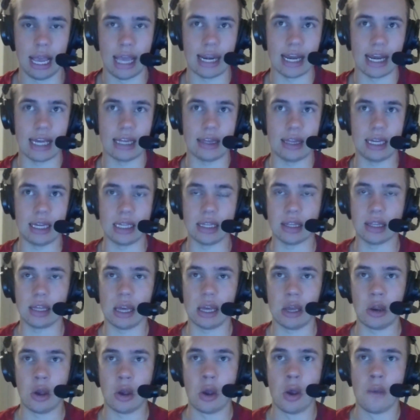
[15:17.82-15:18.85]
And I think
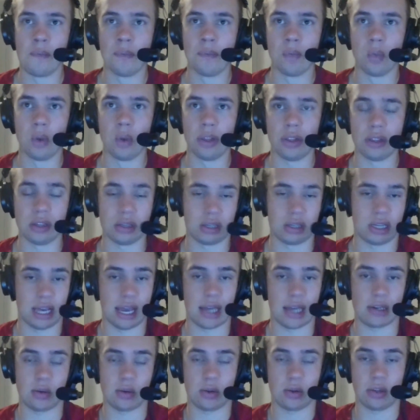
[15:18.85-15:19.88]
that with the
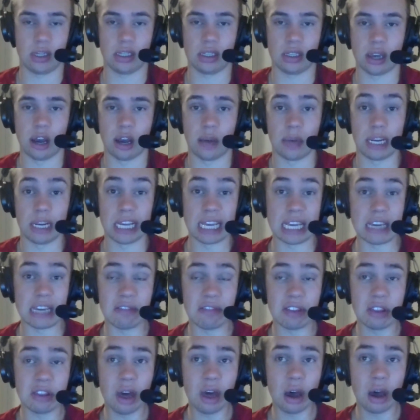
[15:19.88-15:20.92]
schedule that's coming,
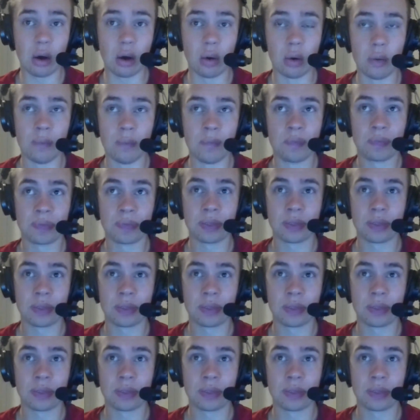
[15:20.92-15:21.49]
even though,